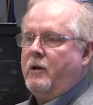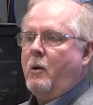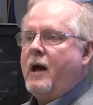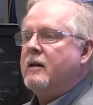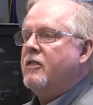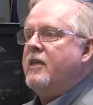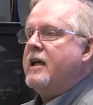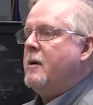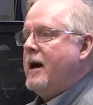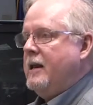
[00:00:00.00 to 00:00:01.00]
don't have to
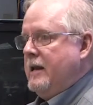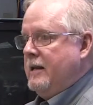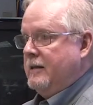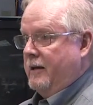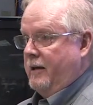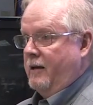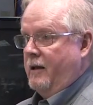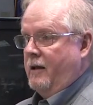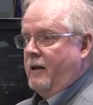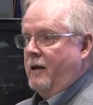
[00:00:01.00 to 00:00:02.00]
think about anything.
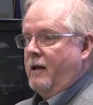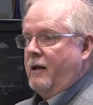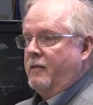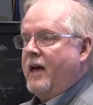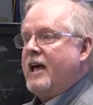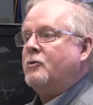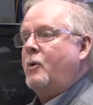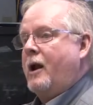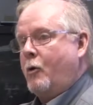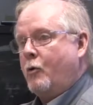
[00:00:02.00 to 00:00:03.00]
That's
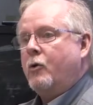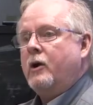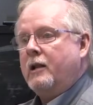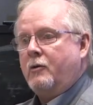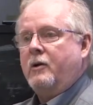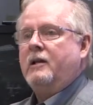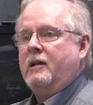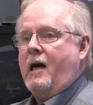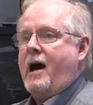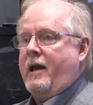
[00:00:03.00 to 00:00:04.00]
what I really, really
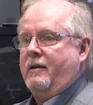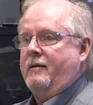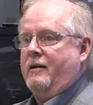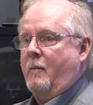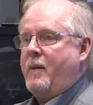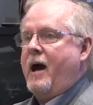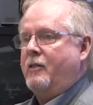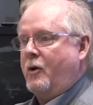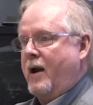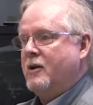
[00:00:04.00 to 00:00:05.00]
like about
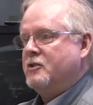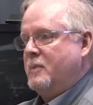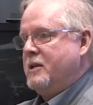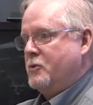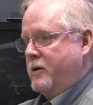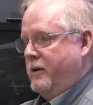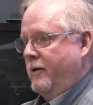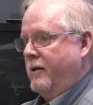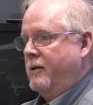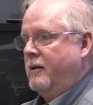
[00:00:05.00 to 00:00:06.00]
the ground speed
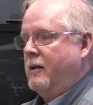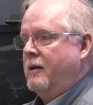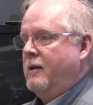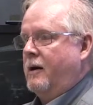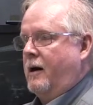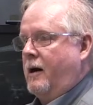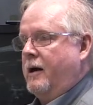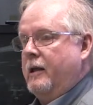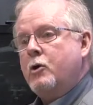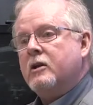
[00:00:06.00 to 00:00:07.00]
triggered.
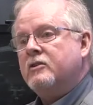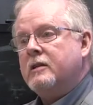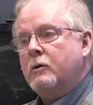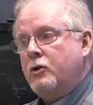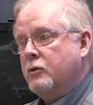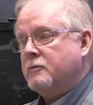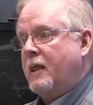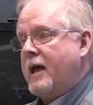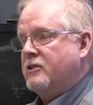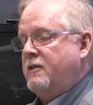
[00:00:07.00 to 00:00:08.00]
You can still use
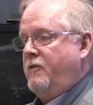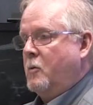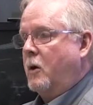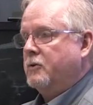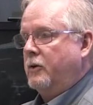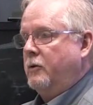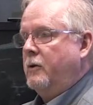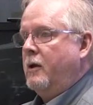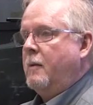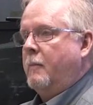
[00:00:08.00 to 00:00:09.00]
blast if you want to,
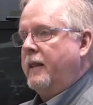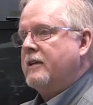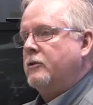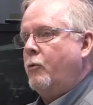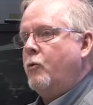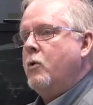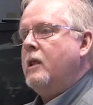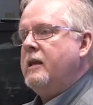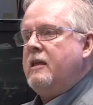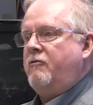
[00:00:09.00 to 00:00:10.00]
but that's a
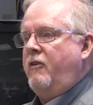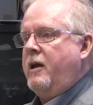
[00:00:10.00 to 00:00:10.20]
really neat